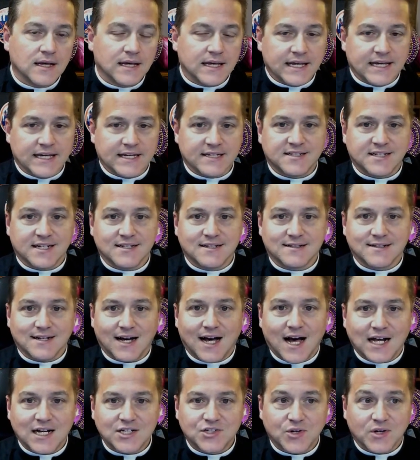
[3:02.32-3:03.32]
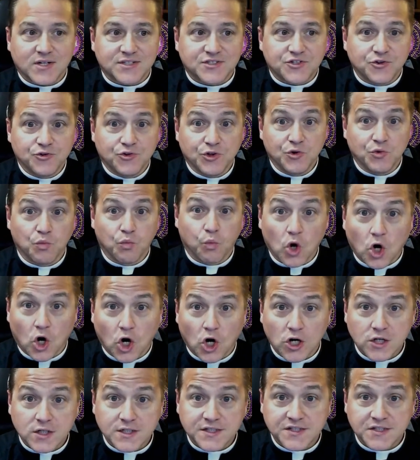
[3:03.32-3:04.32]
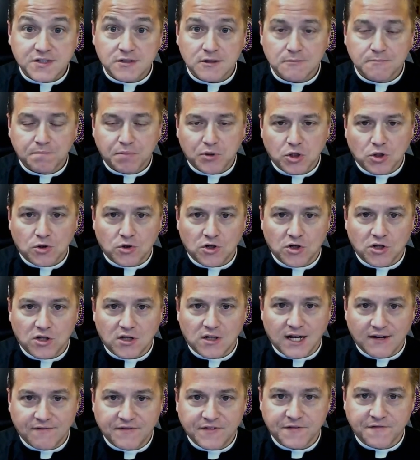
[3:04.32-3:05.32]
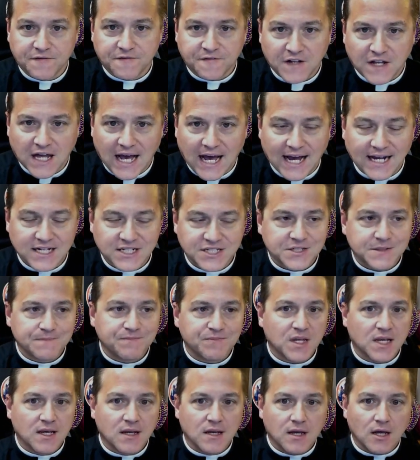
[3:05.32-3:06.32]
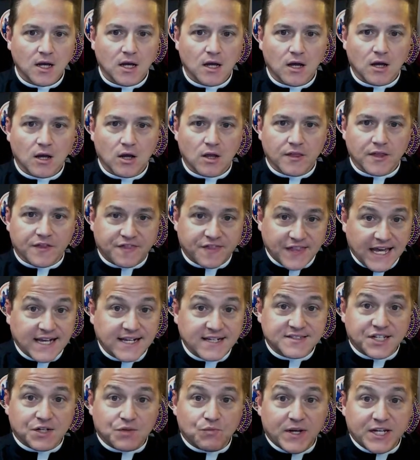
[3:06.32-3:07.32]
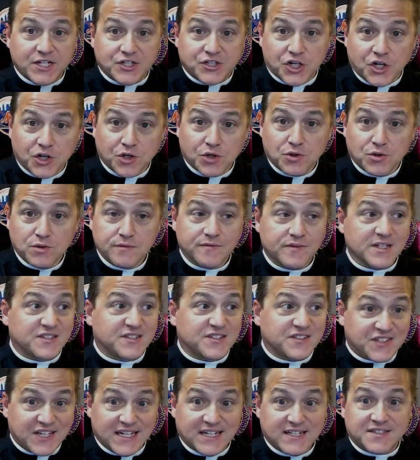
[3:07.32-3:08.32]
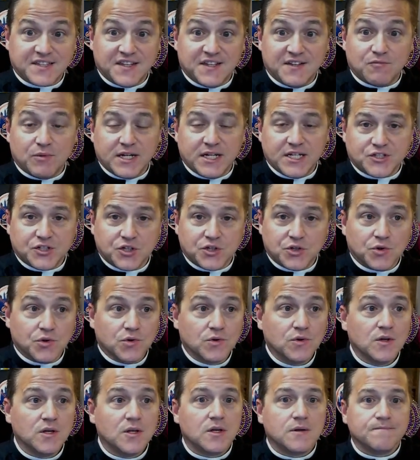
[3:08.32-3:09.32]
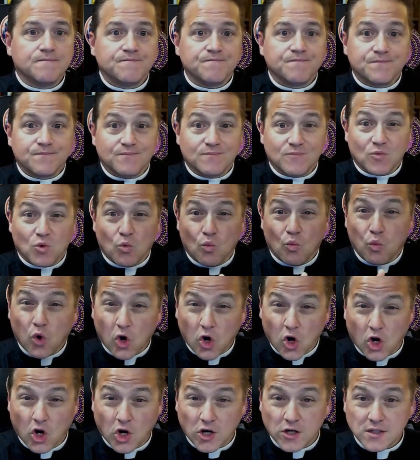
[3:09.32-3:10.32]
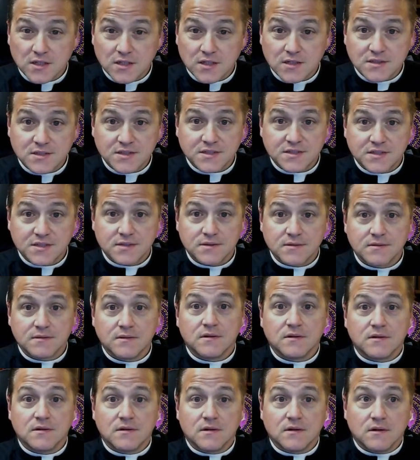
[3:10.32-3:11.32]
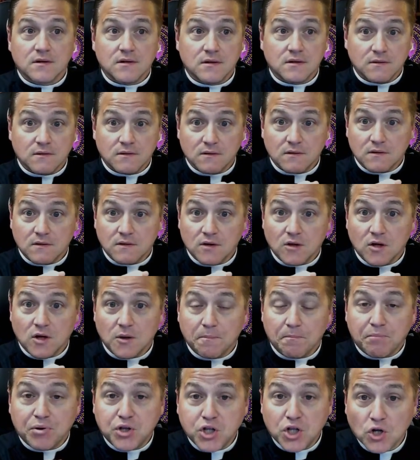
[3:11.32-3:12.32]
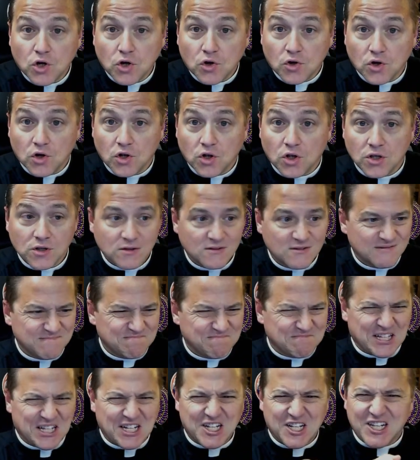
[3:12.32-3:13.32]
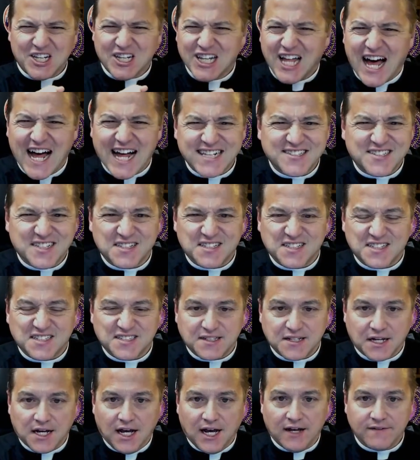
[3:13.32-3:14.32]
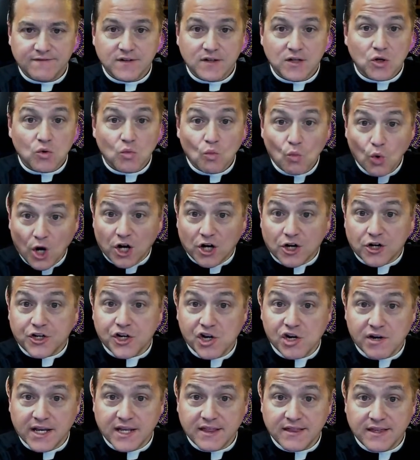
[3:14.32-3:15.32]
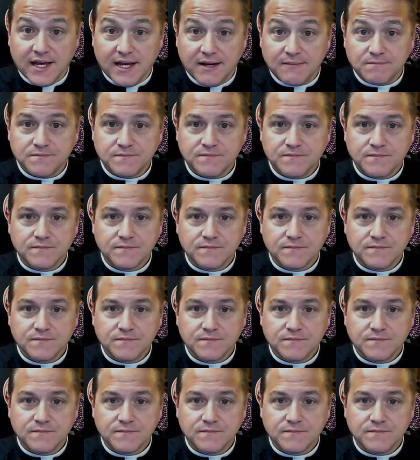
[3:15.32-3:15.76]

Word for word: is in contrast to the works, plural, of the flesh. The things that we do, the sins that we do, works, plural, lots of stuff. We're doing them.